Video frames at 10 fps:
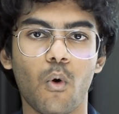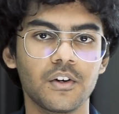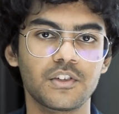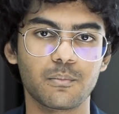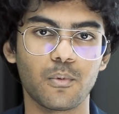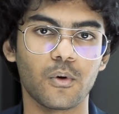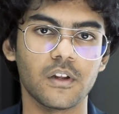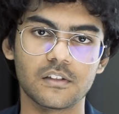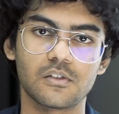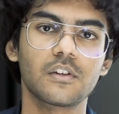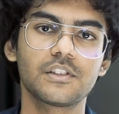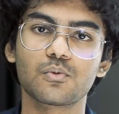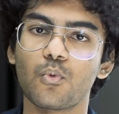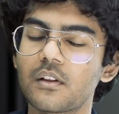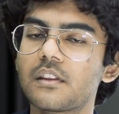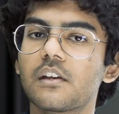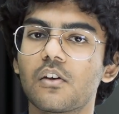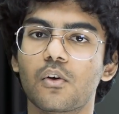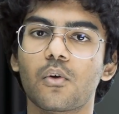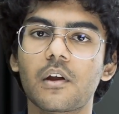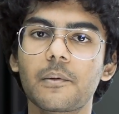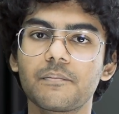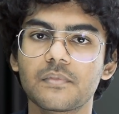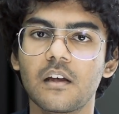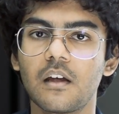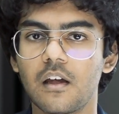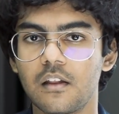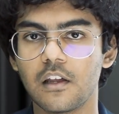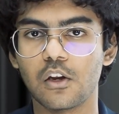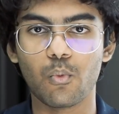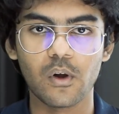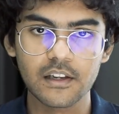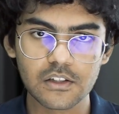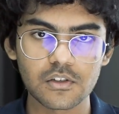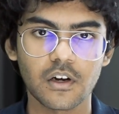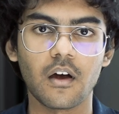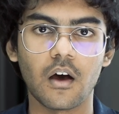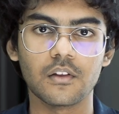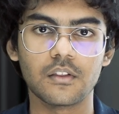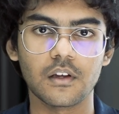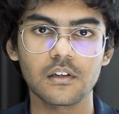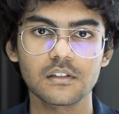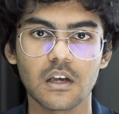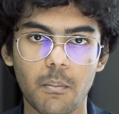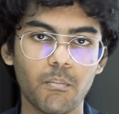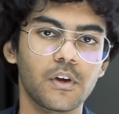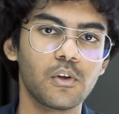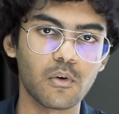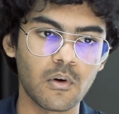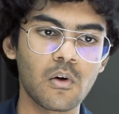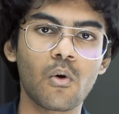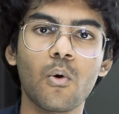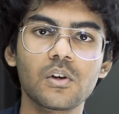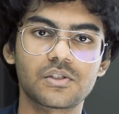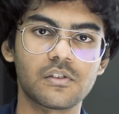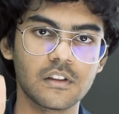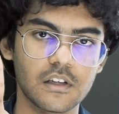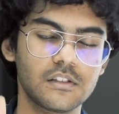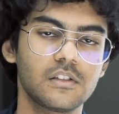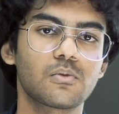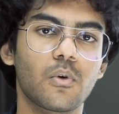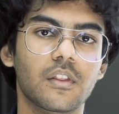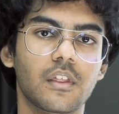a one trick pony, it's not just one thing you're good at, that you're willing to try other things, but your core strength is just